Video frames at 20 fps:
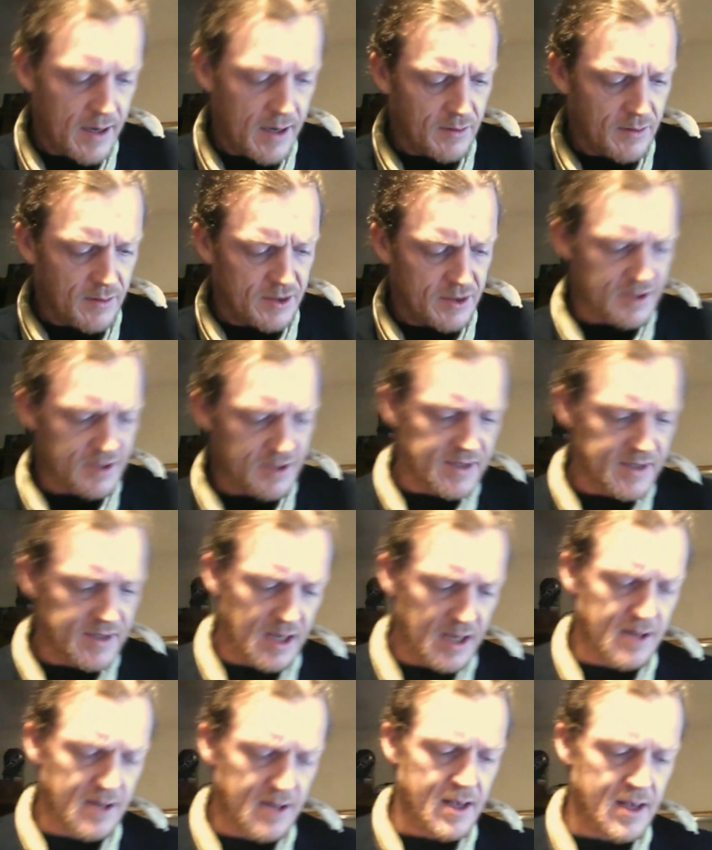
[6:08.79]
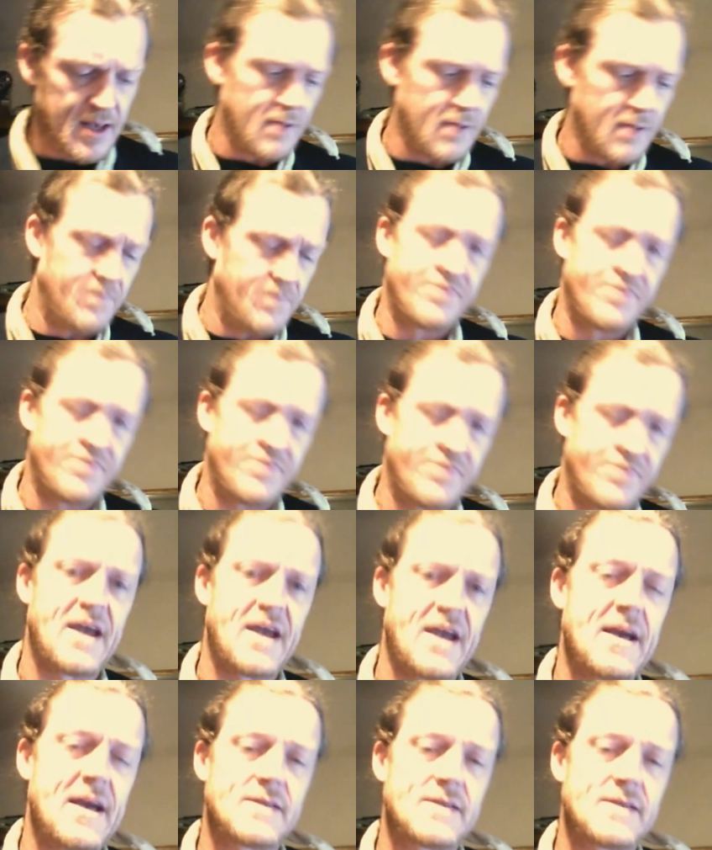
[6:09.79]
I was just saying that
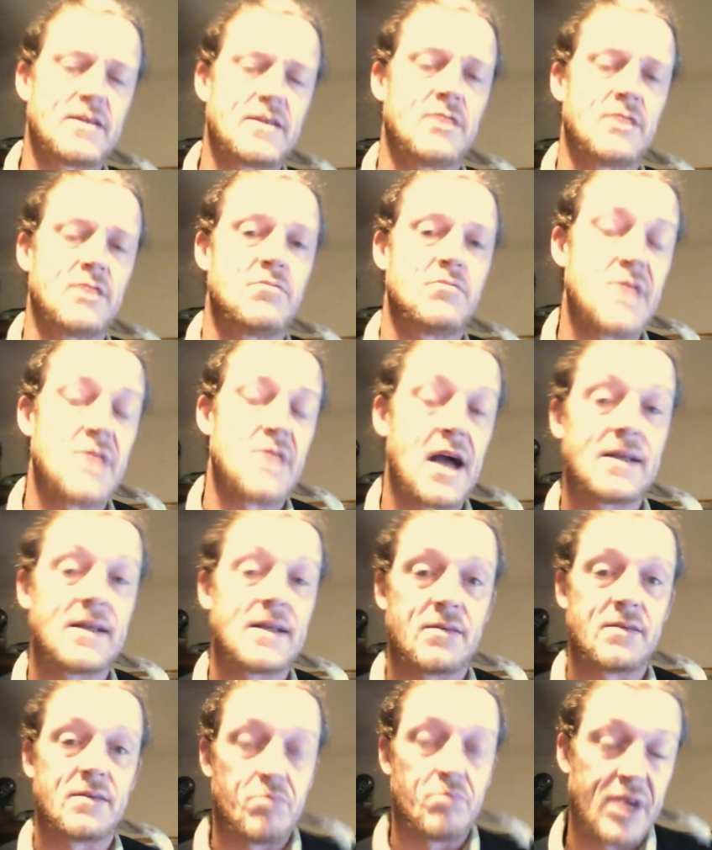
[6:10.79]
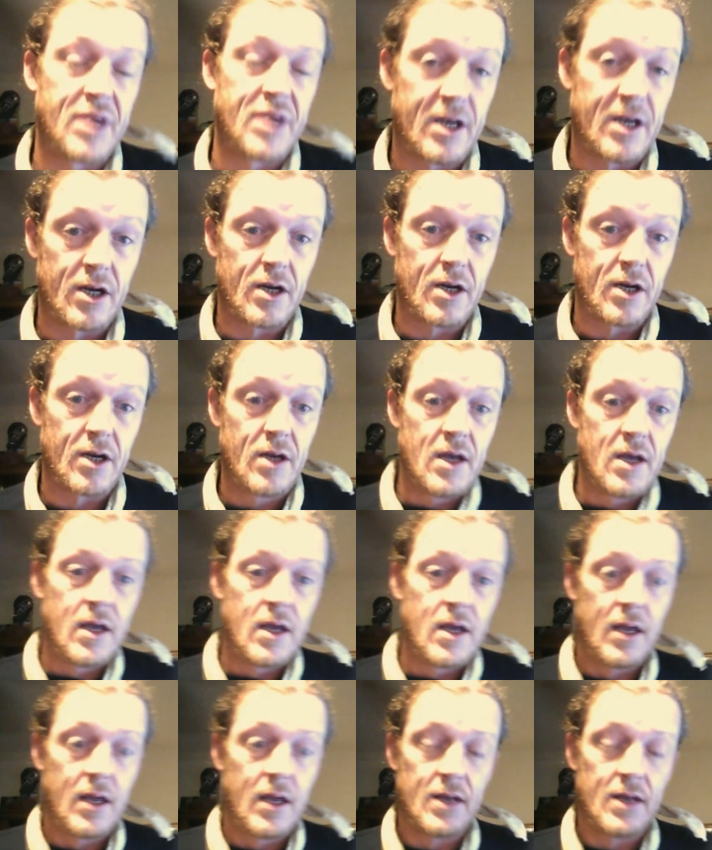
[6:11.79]
I asked them not to bicker
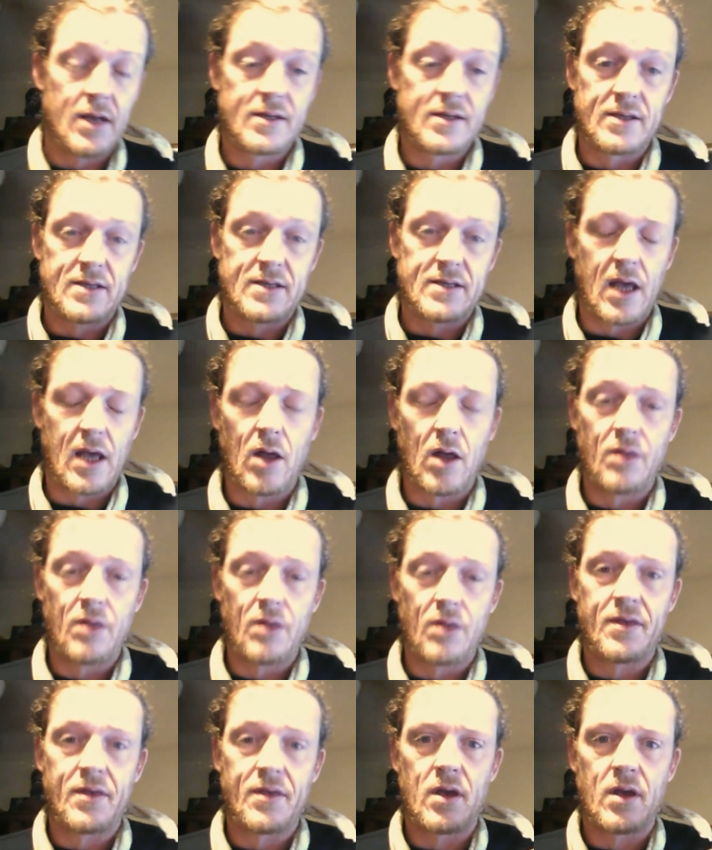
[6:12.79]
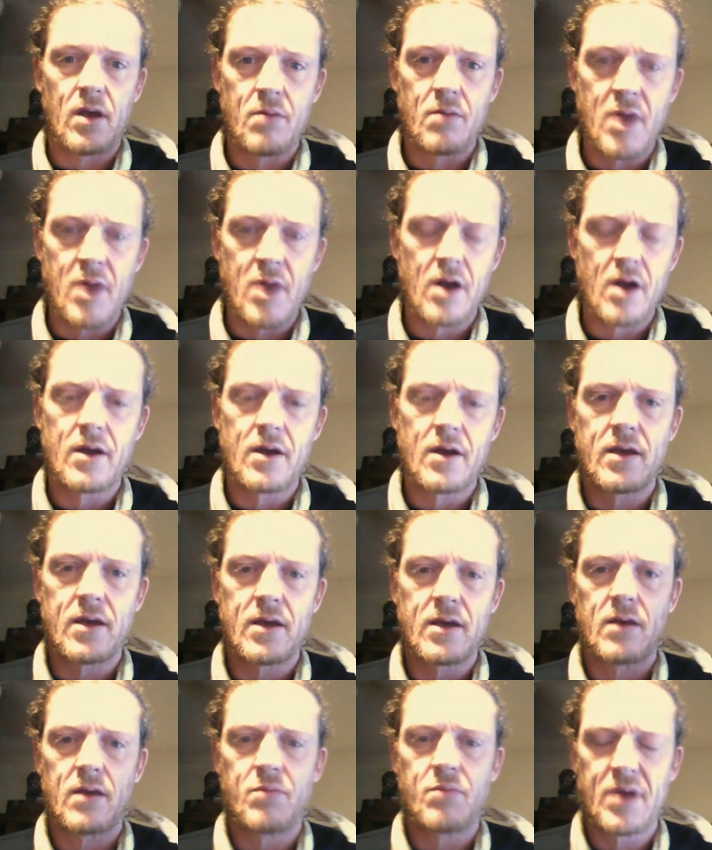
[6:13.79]
and to tell the
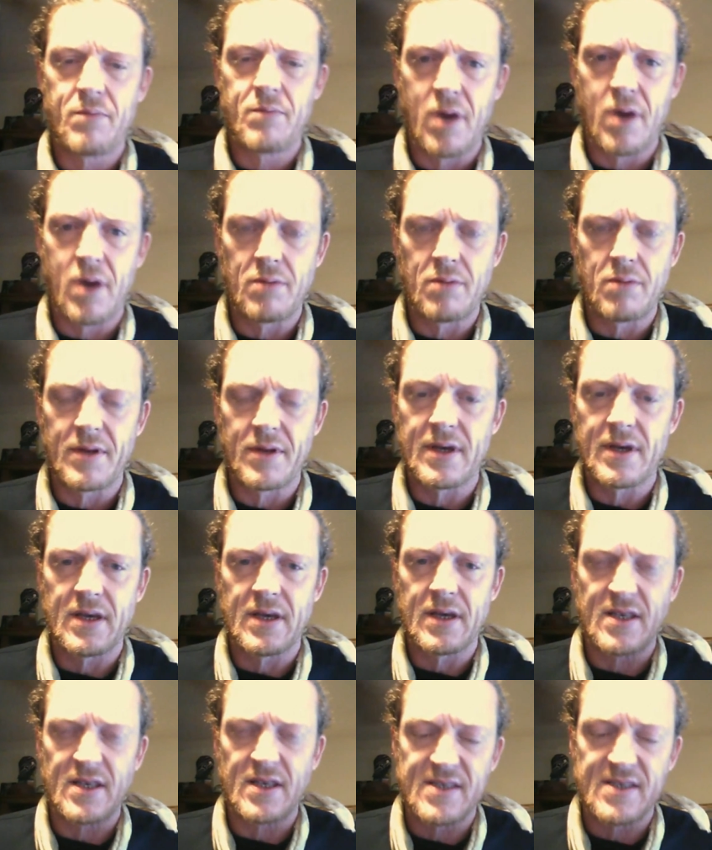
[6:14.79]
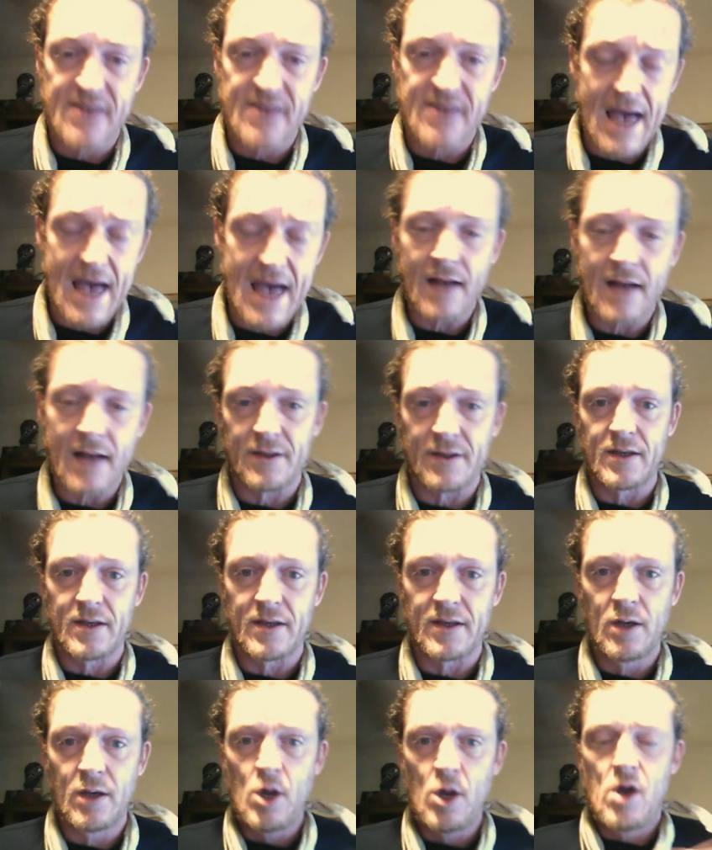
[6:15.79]
American public
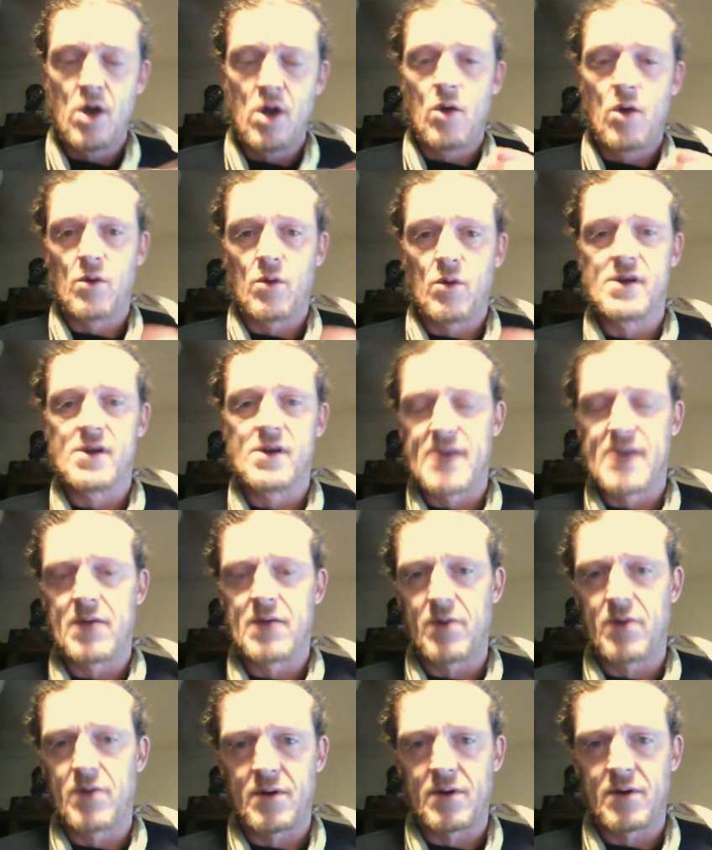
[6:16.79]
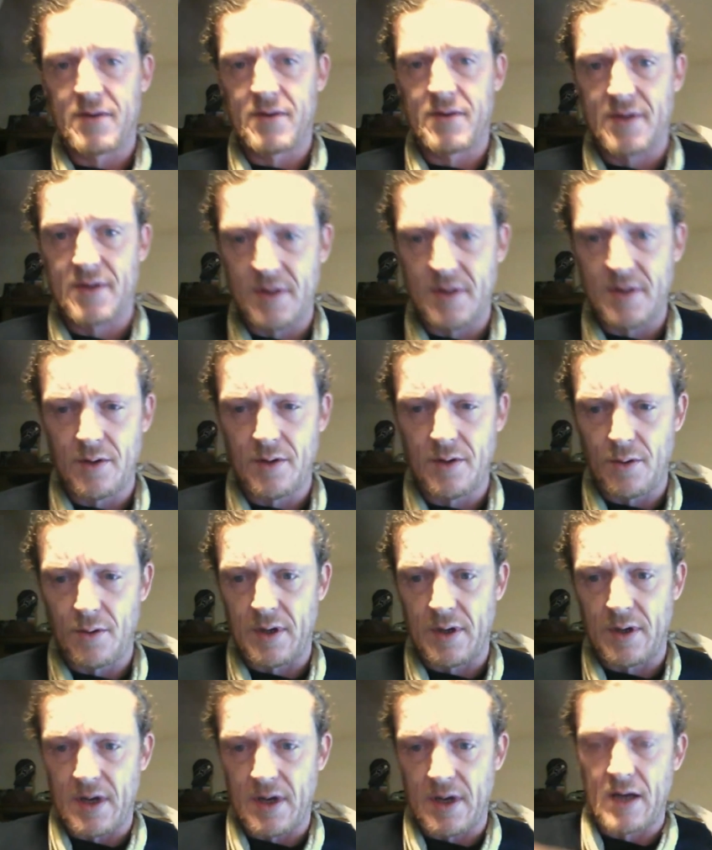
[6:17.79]
exactly what they were going to do
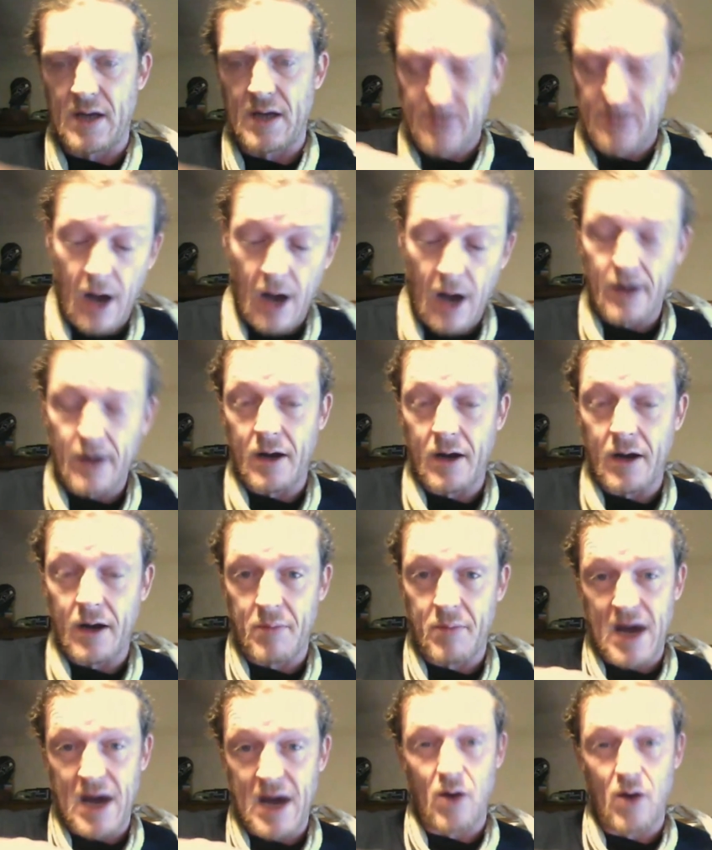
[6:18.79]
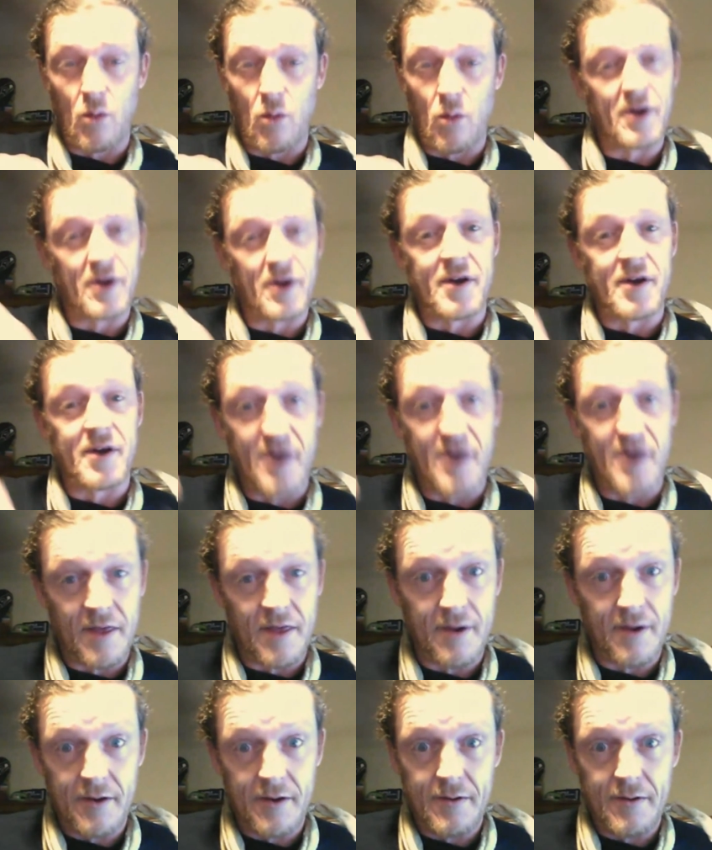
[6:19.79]
and not talk about one
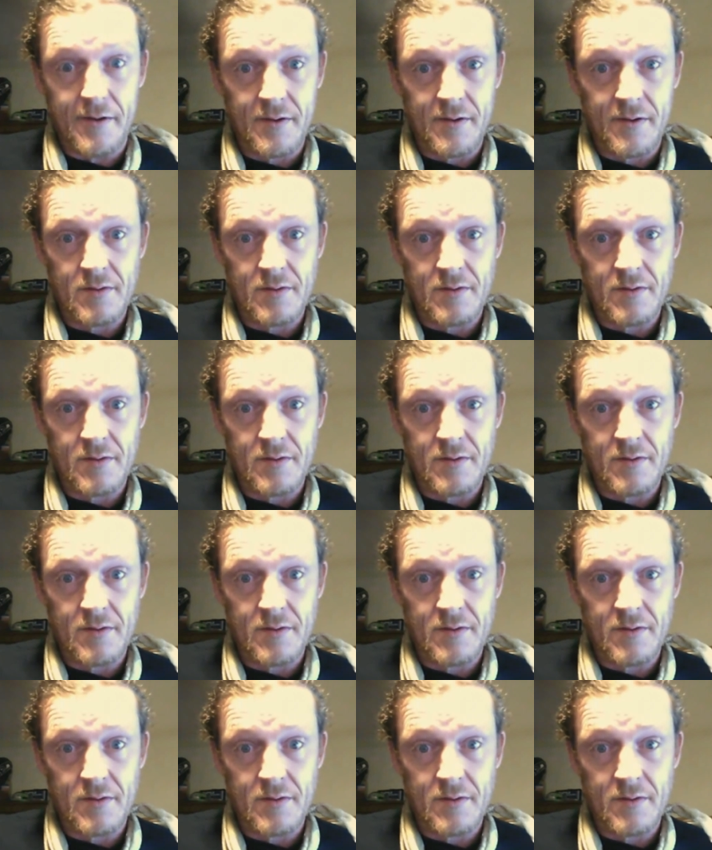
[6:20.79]
another,